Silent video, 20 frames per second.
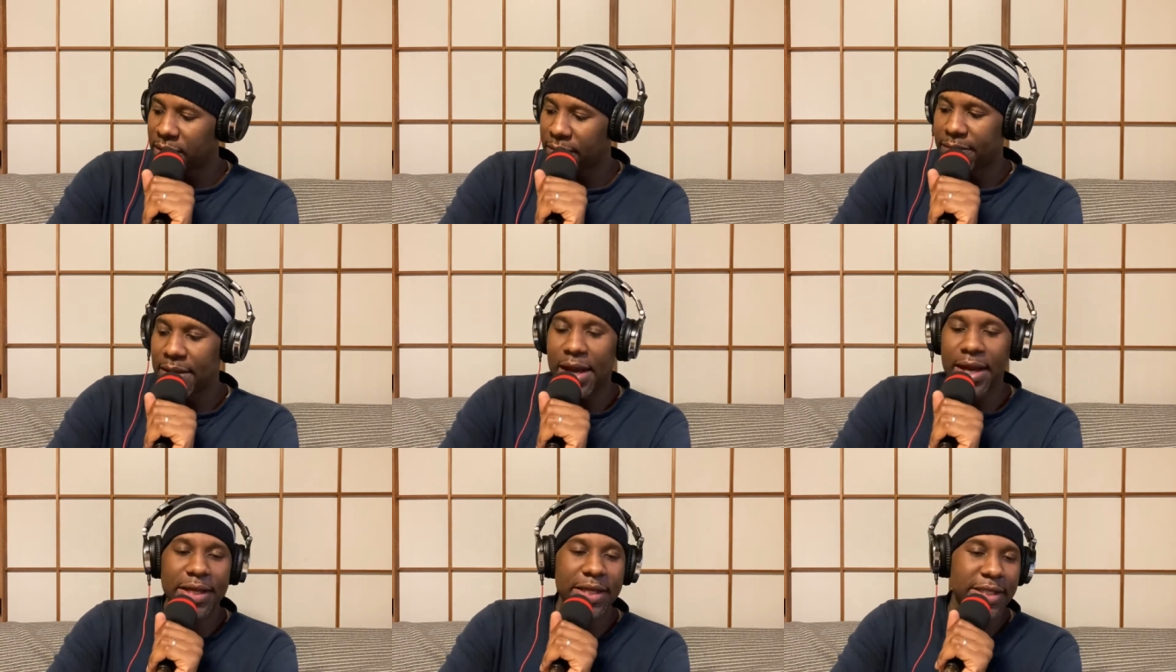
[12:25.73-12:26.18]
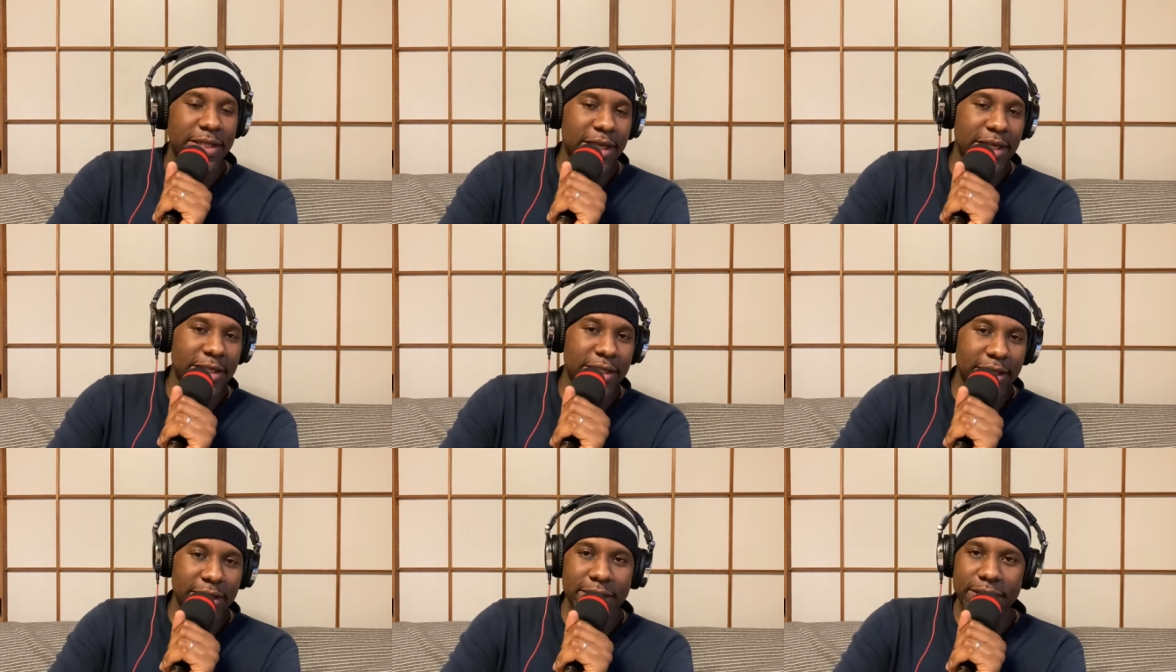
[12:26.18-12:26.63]
I'm not gonna say
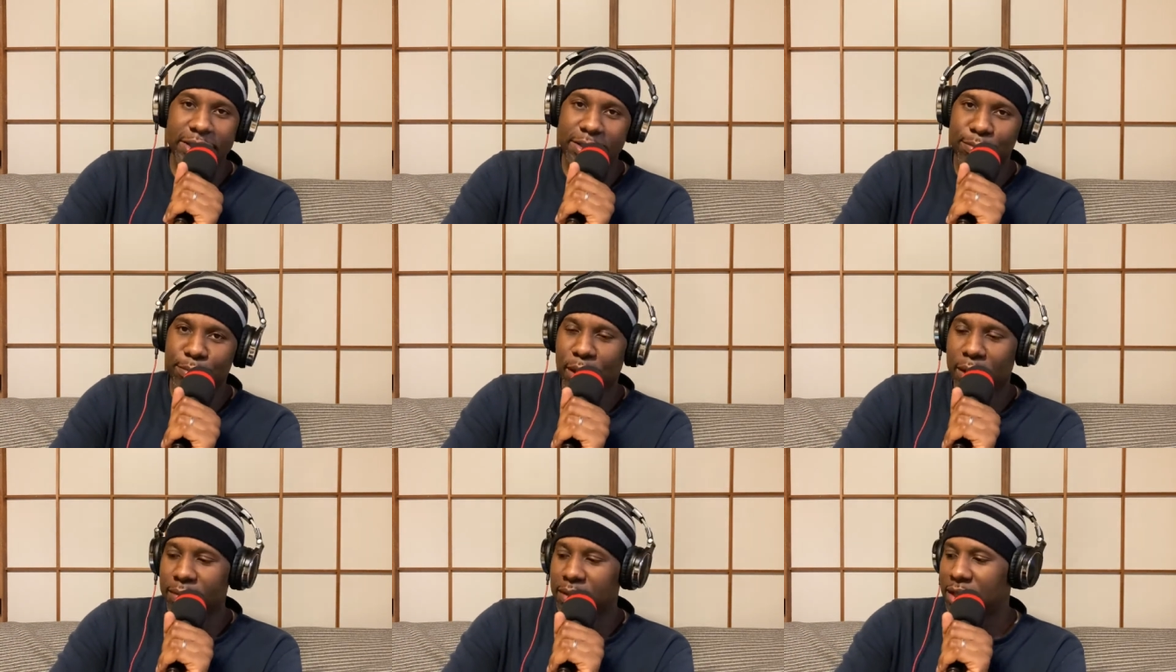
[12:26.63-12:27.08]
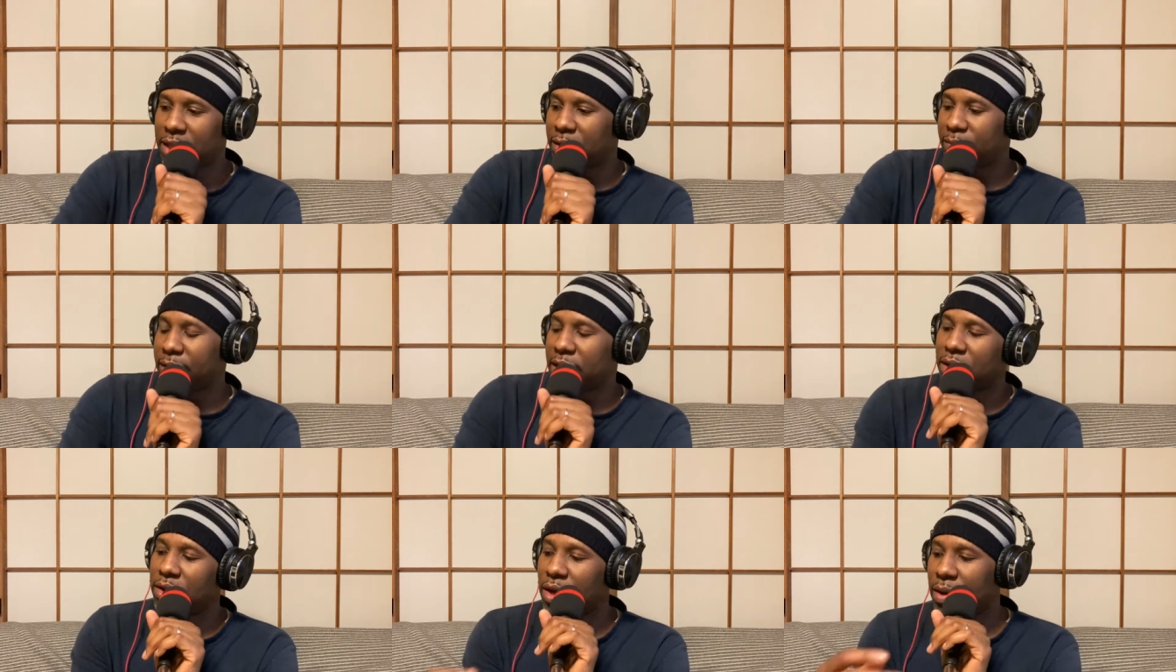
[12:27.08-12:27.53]
it's probably gonna
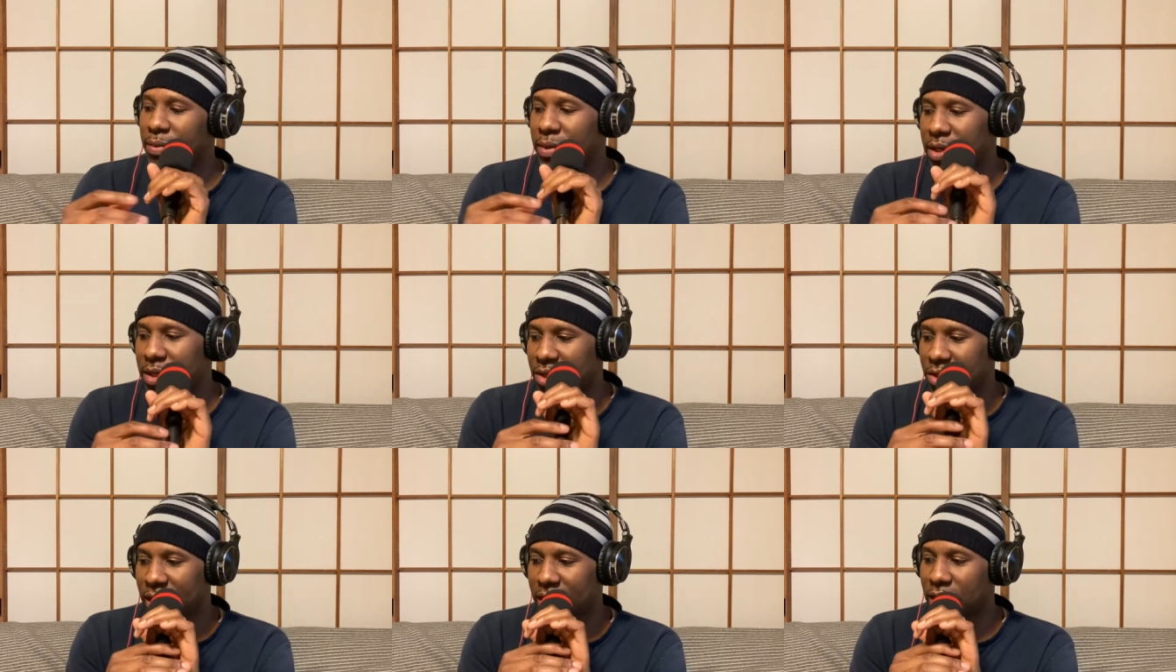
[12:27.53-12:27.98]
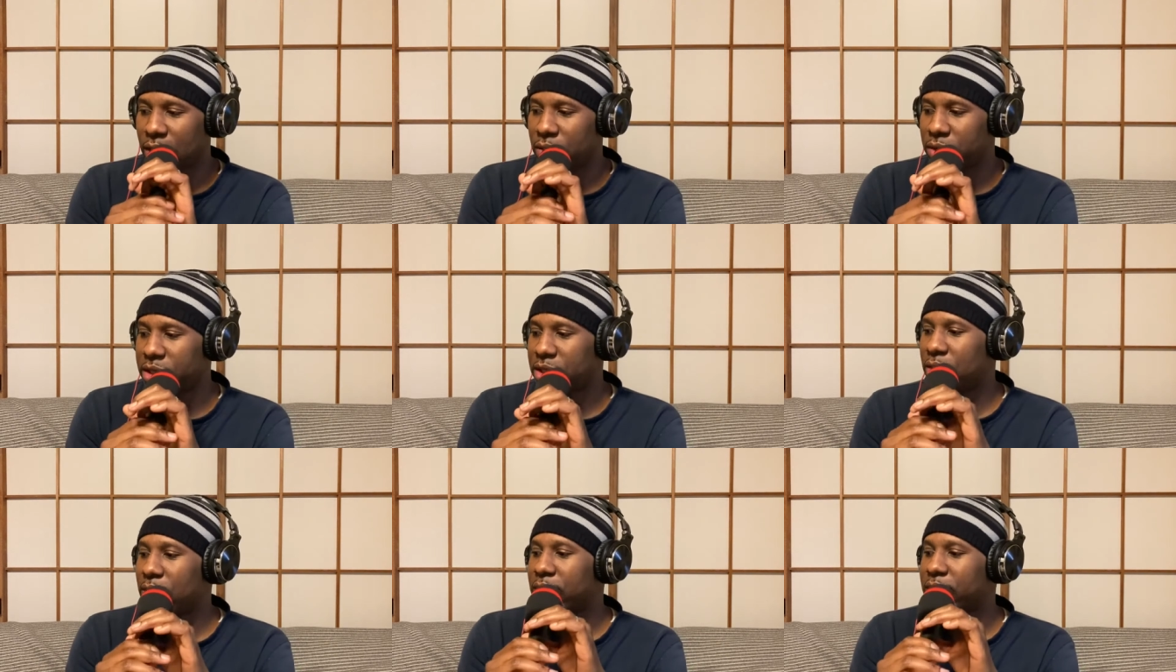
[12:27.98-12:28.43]
be long. I'm gonna try and go
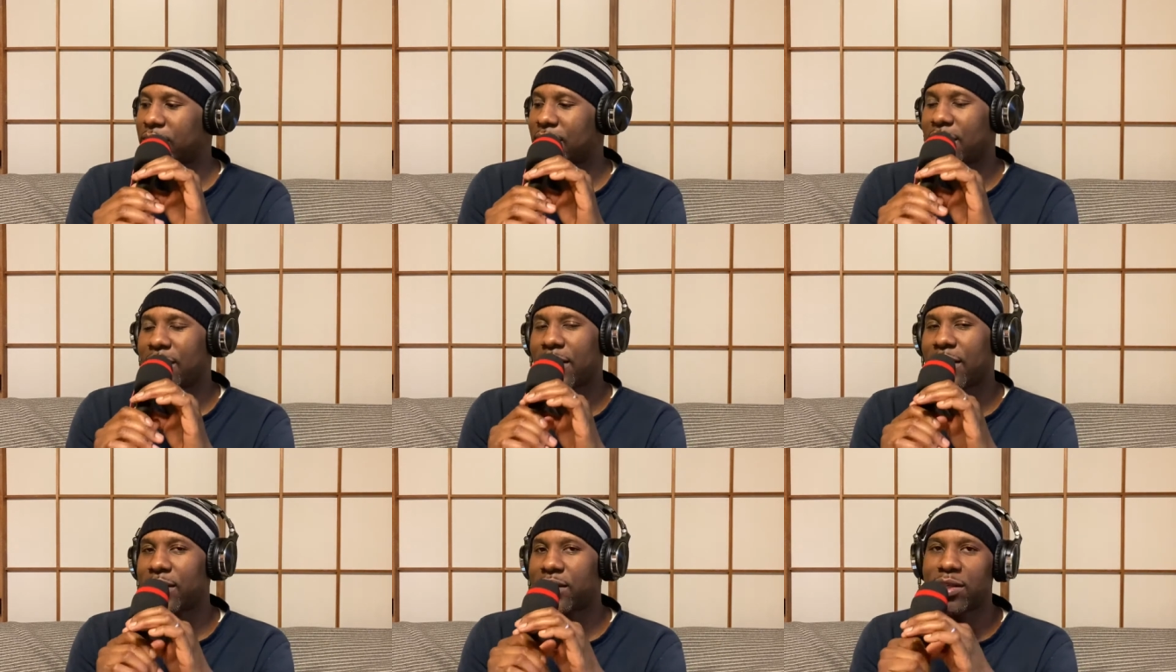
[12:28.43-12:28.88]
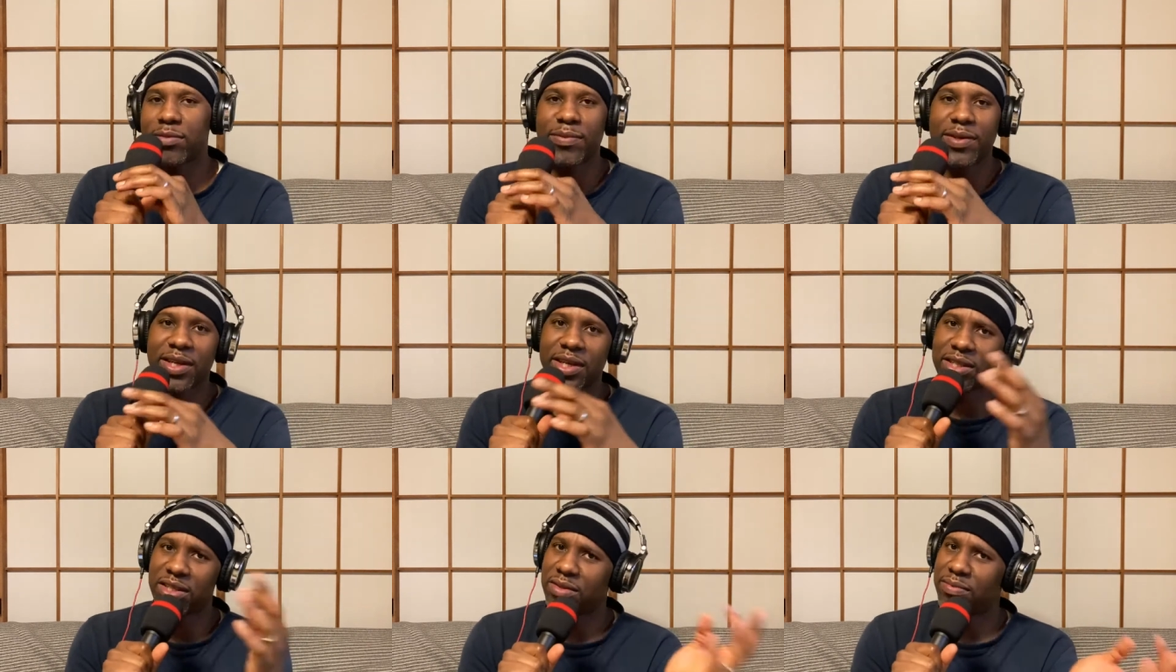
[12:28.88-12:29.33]
as long as I can, just
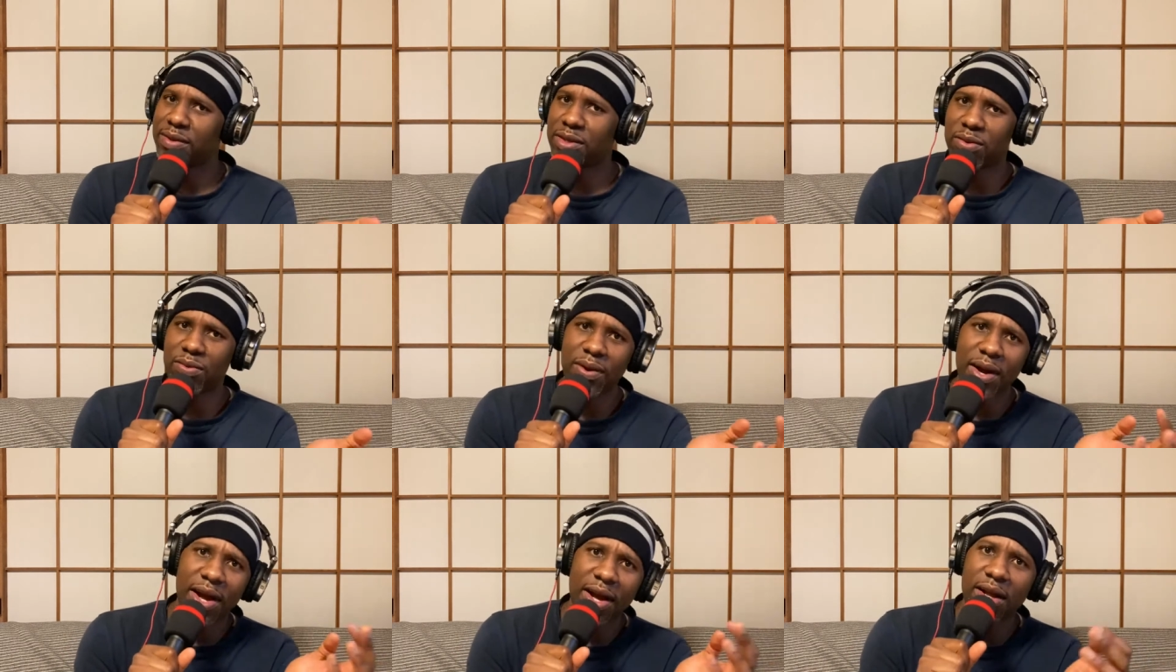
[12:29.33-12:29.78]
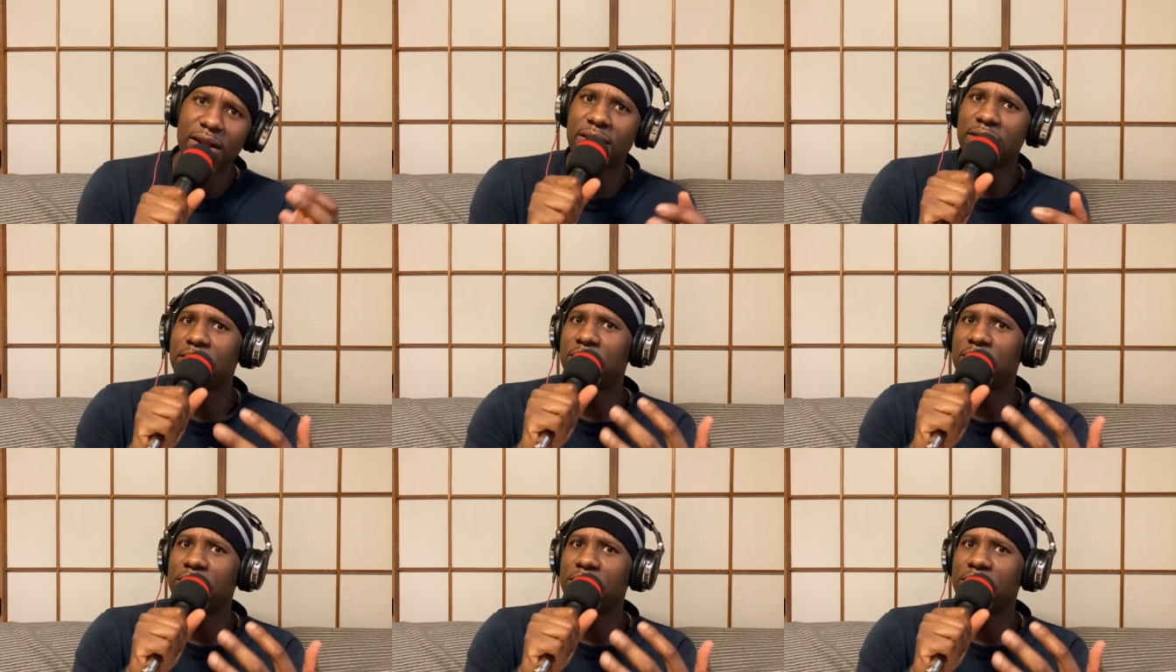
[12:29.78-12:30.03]
because it's been a while.